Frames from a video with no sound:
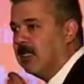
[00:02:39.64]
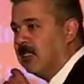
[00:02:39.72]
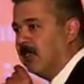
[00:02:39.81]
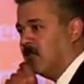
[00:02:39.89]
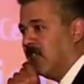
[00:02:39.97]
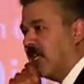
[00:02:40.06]

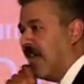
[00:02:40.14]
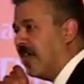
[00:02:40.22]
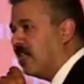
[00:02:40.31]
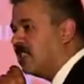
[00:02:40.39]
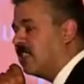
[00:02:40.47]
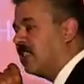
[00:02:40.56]
We had
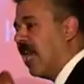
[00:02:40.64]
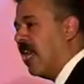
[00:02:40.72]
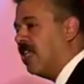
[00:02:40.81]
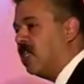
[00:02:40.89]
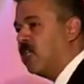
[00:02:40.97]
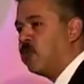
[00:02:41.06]
a
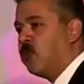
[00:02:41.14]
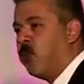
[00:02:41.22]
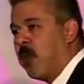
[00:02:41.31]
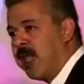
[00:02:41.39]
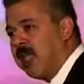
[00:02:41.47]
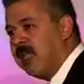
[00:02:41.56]
standard
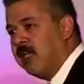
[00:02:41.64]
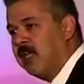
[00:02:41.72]
way